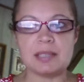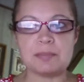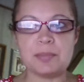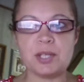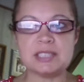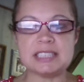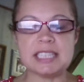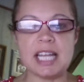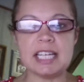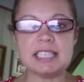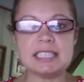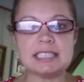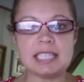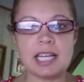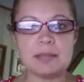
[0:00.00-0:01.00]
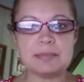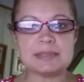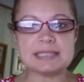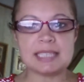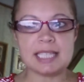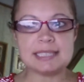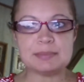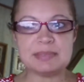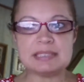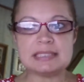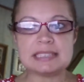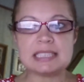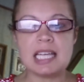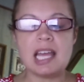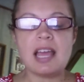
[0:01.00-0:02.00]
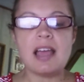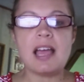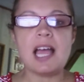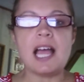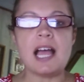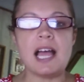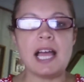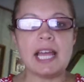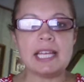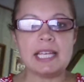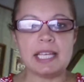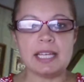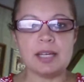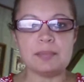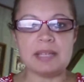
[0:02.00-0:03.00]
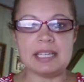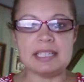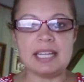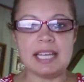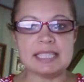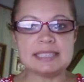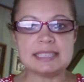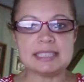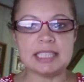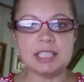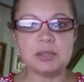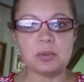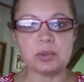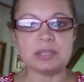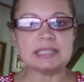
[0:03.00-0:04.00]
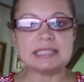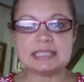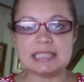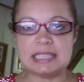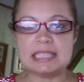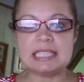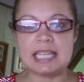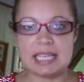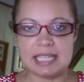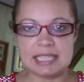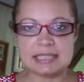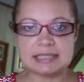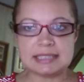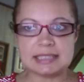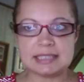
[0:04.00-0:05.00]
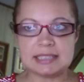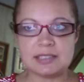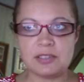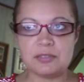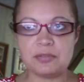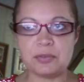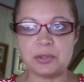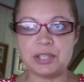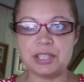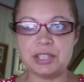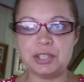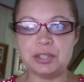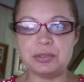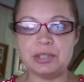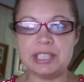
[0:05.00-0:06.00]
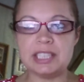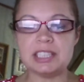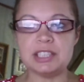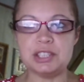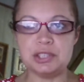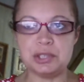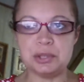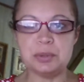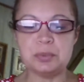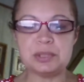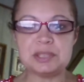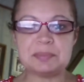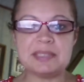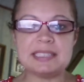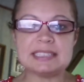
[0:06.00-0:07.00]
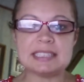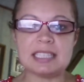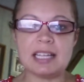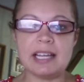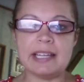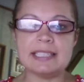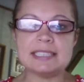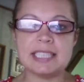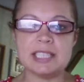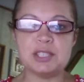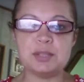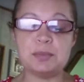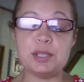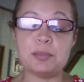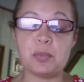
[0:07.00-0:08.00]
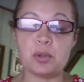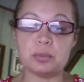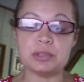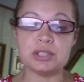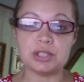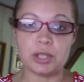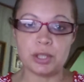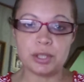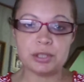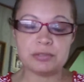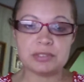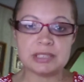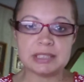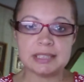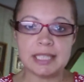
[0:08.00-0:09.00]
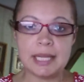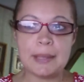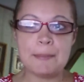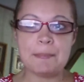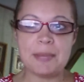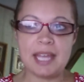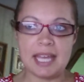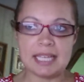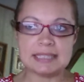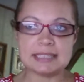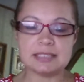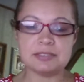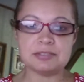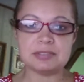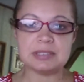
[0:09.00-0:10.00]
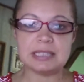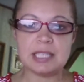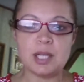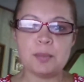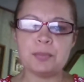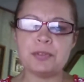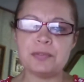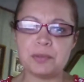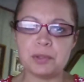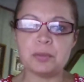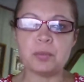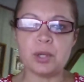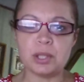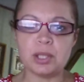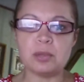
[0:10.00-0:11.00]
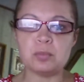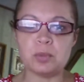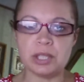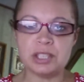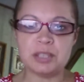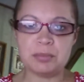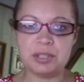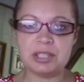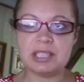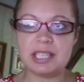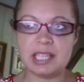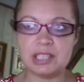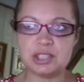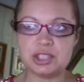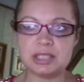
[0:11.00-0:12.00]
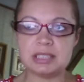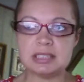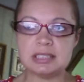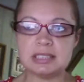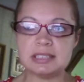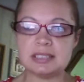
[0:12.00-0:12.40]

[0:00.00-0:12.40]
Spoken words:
personality type assessments, I am an SC or a CS for the Uniquely You, which means that I tend to be more reserved, passive, prefer one-on-one communication,